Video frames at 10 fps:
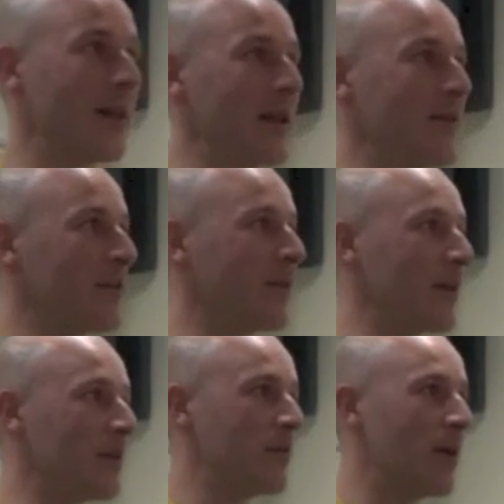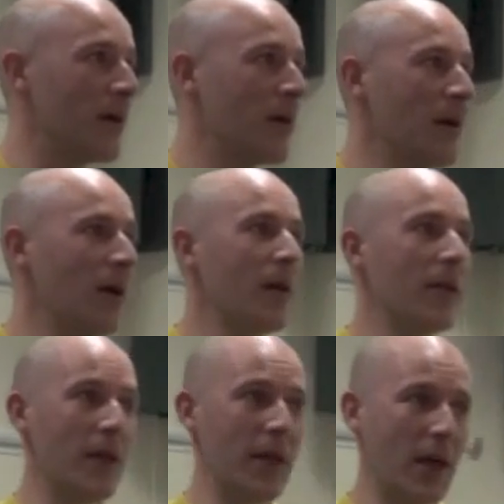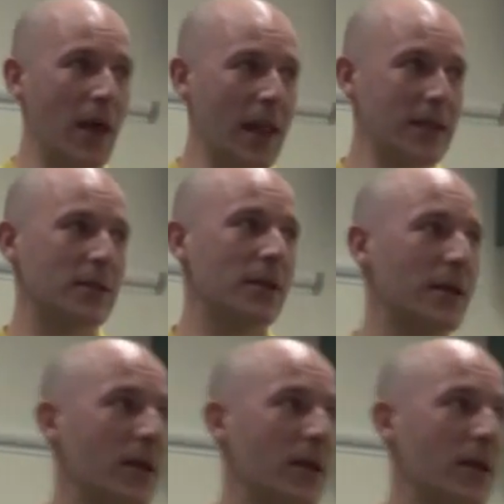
and leave or something. But at least